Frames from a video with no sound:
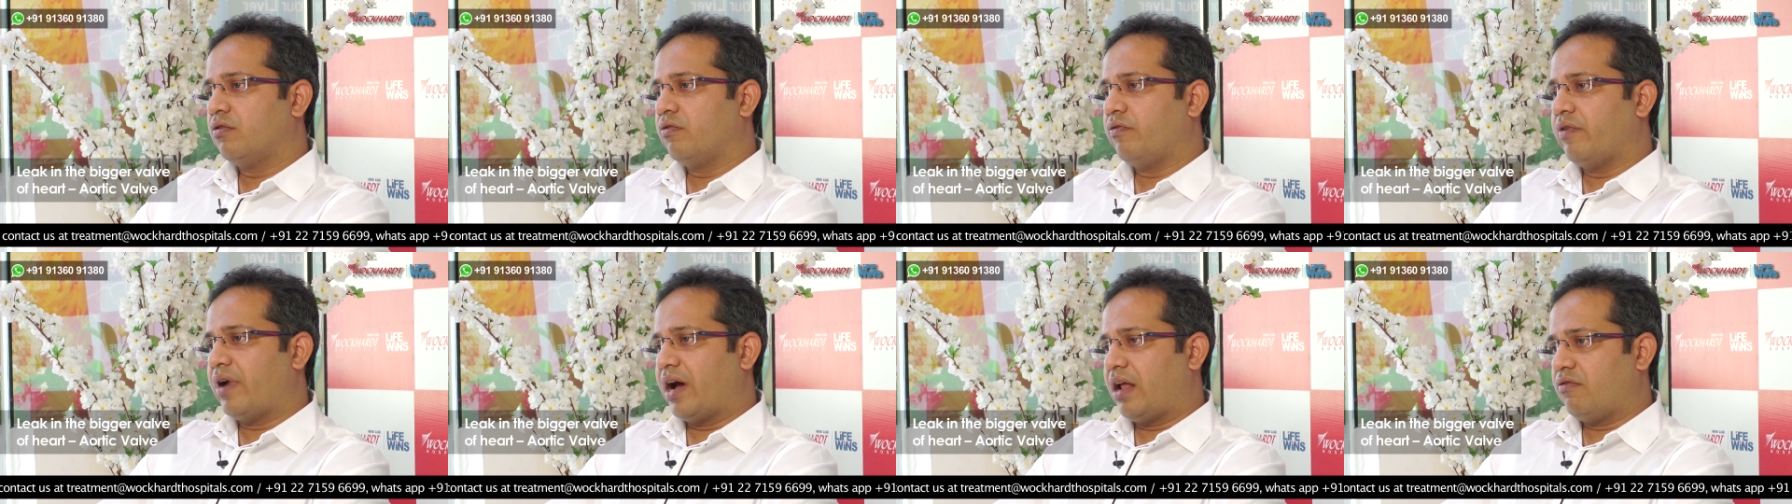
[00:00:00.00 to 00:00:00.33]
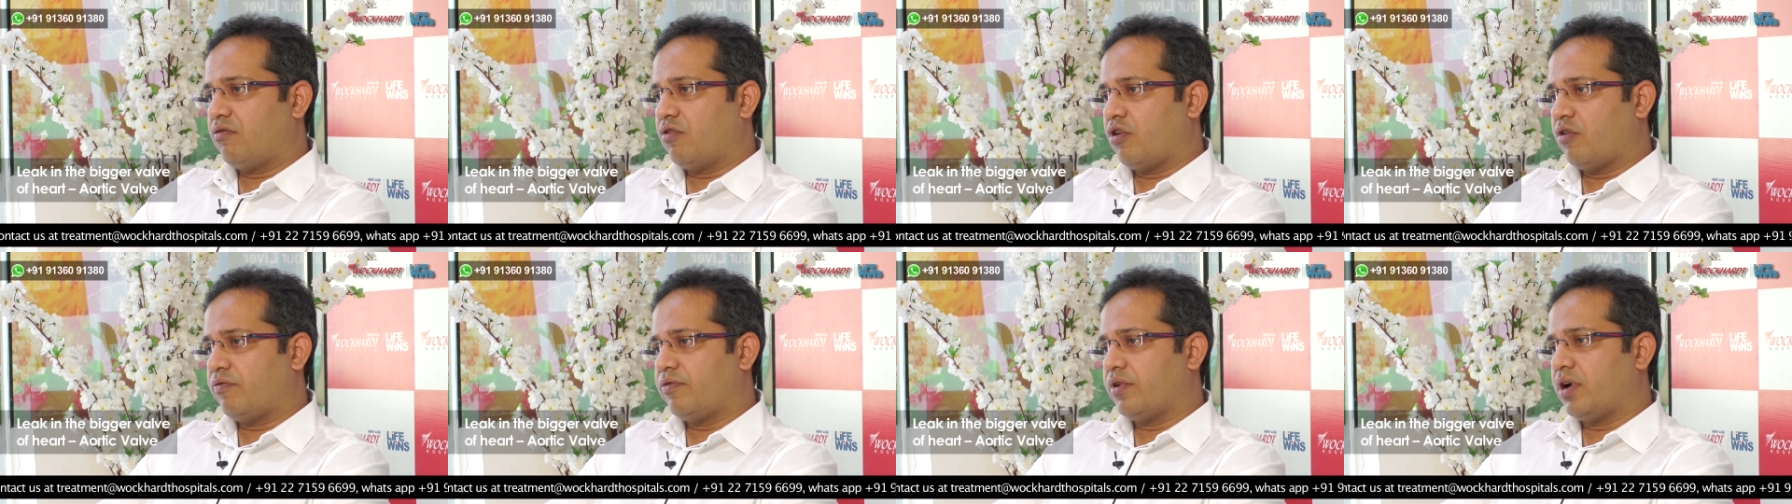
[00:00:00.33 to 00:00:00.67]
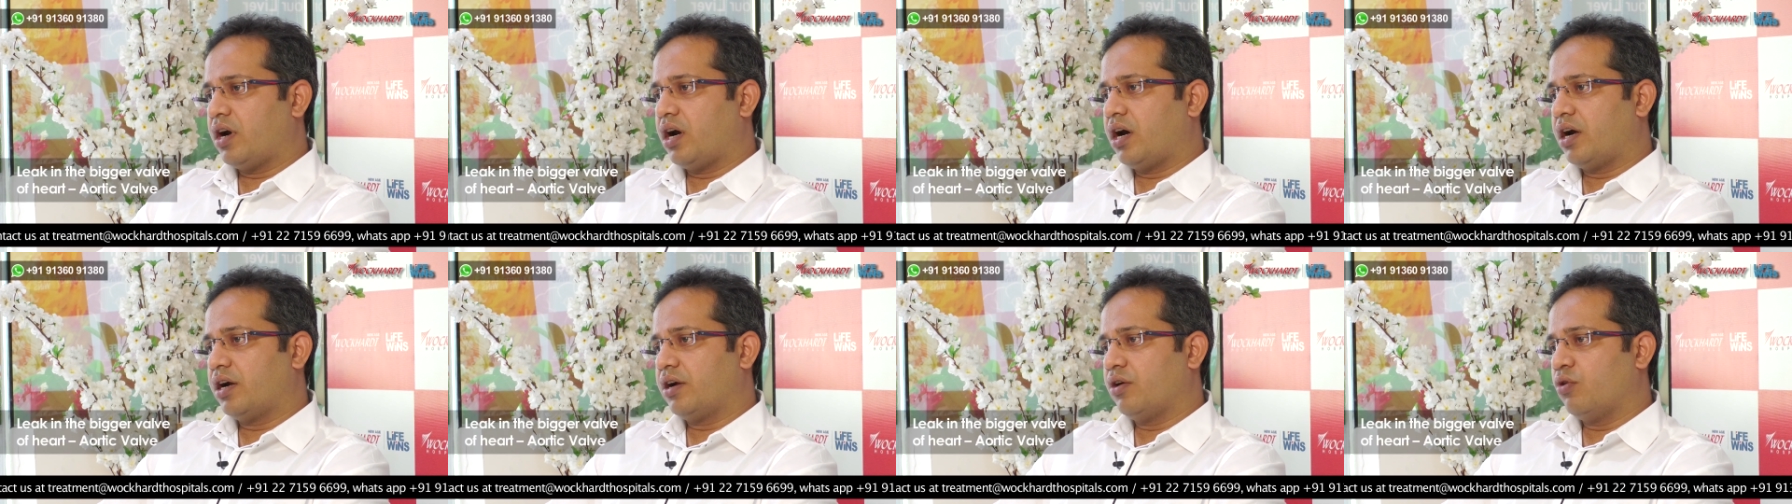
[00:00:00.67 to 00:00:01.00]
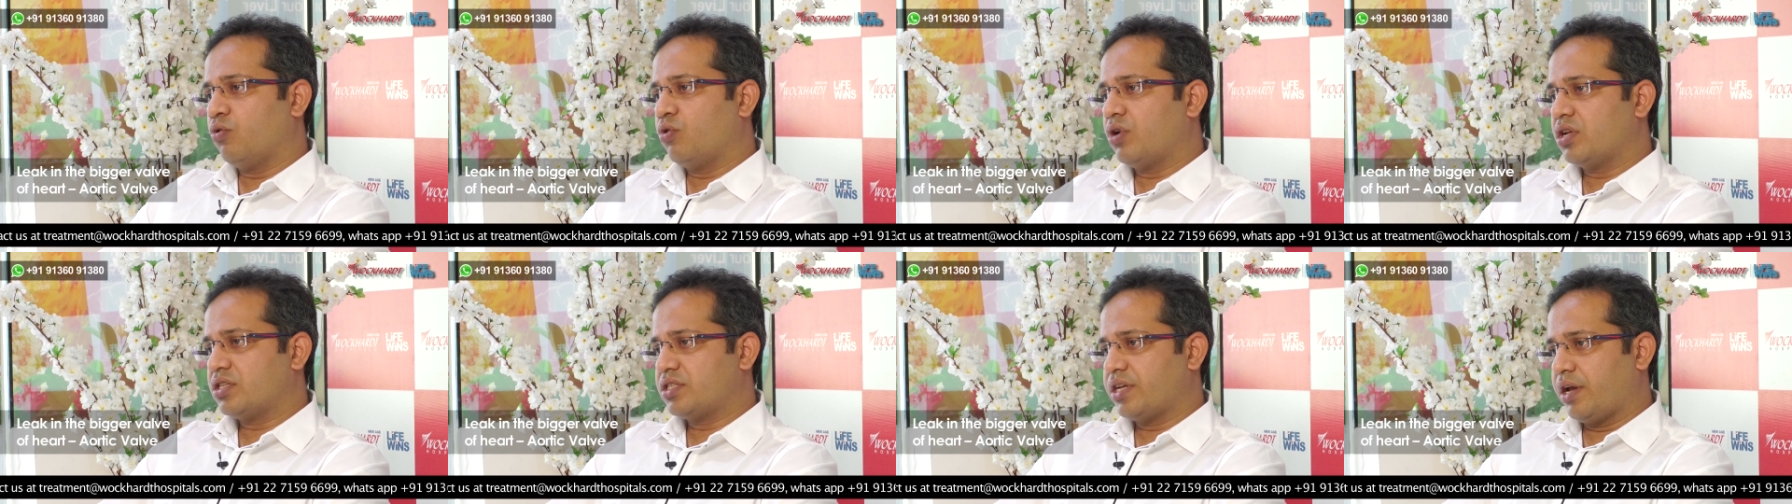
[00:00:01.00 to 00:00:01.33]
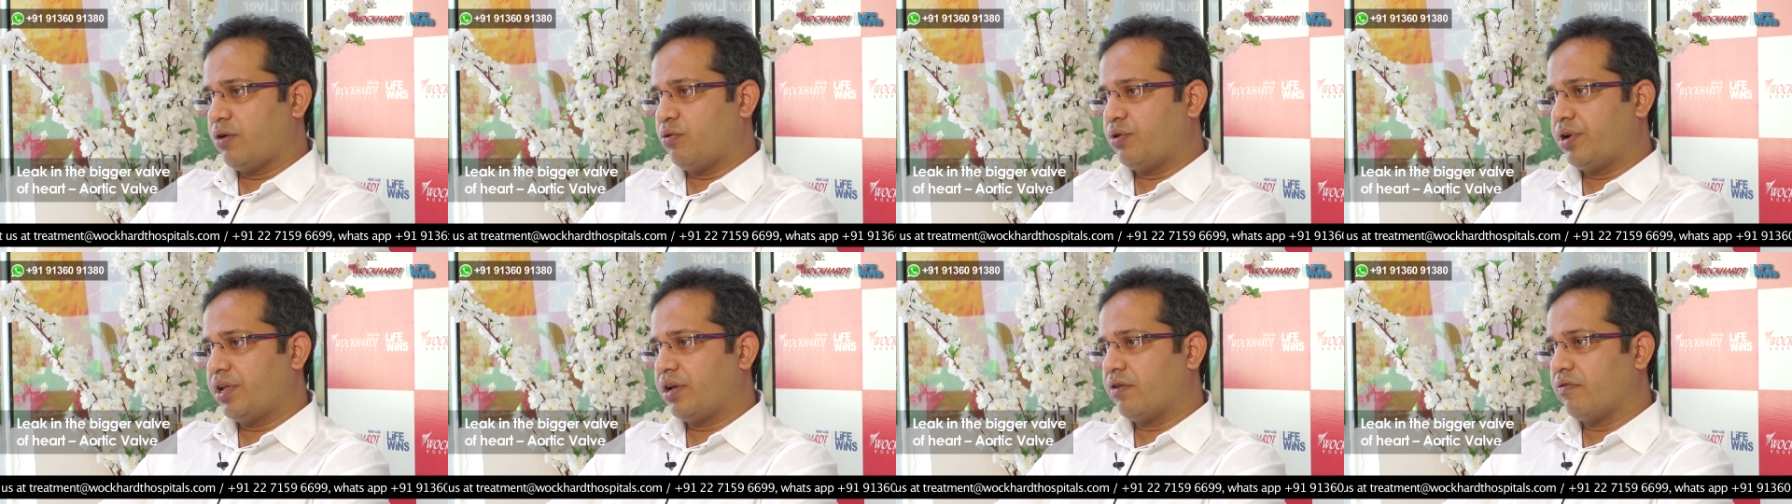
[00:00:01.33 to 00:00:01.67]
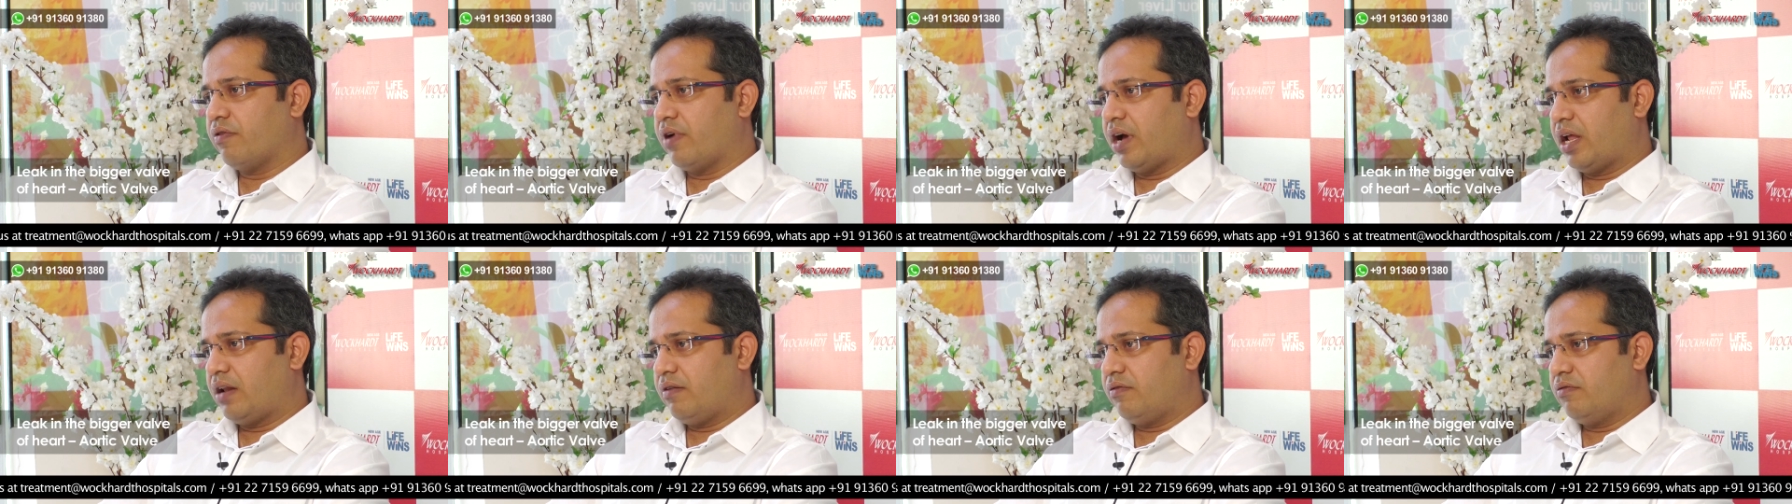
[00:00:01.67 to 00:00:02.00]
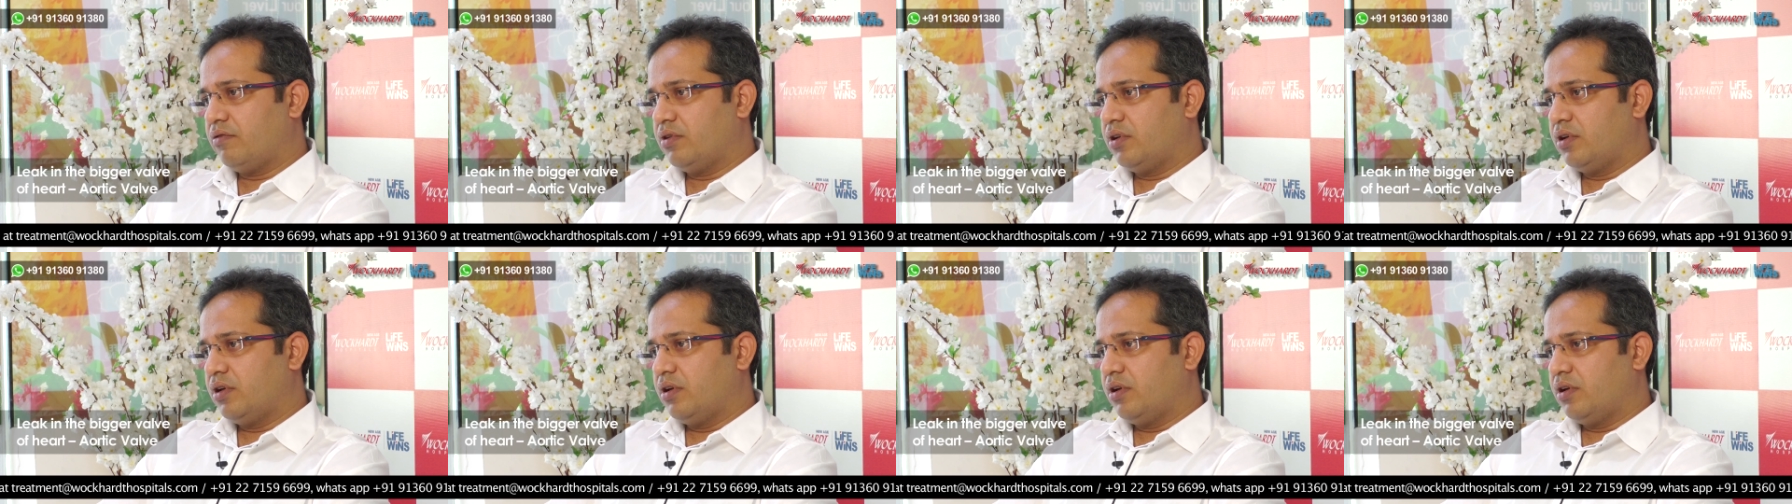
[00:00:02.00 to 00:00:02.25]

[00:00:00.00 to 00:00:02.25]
valve of a heart known as the aortic valve.